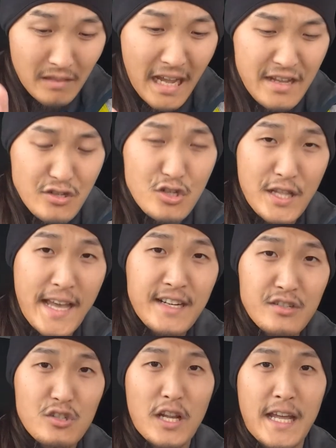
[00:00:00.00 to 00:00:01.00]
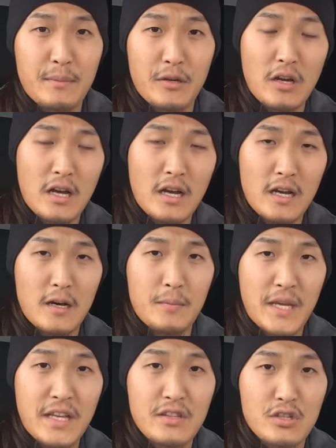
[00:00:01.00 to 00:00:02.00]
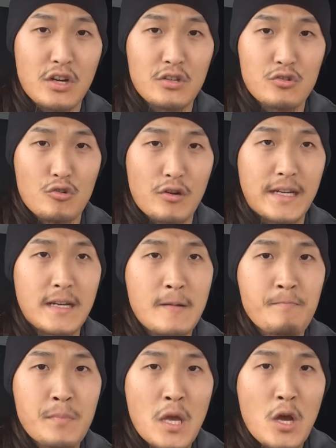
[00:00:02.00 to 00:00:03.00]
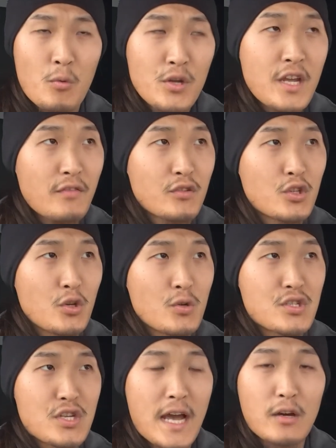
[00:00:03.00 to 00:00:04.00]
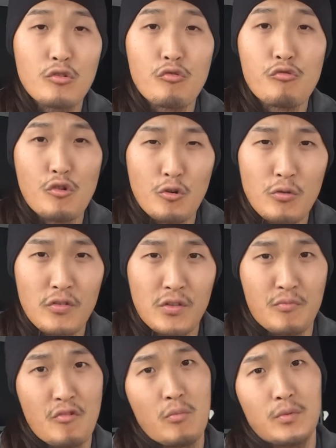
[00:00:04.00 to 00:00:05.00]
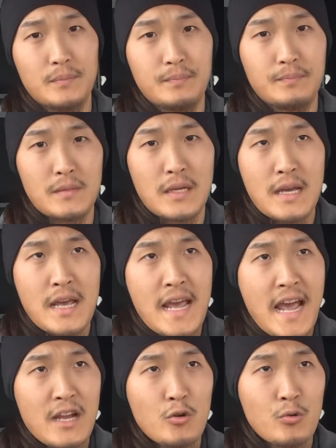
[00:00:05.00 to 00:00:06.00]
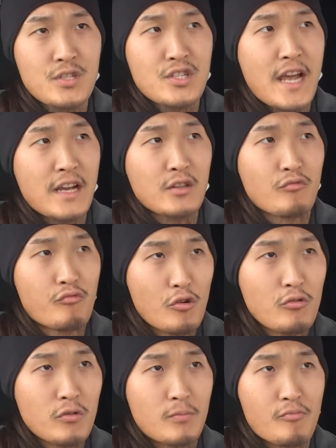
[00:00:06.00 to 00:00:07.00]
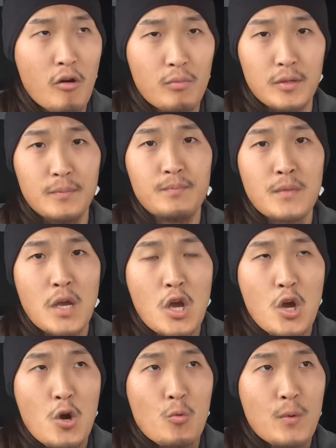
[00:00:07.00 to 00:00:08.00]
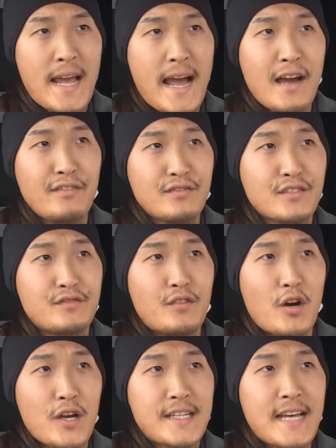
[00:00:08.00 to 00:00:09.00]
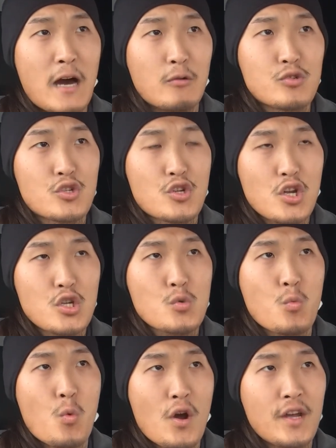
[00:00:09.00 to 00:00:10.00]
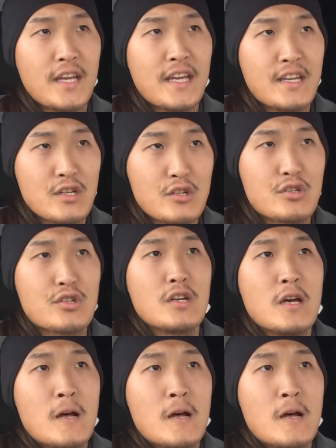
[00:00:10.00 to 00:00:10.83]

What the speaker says: in this country. All you have to do is tackle the root of the problem. And in order to tackle the root of the problem, we have to find out just what is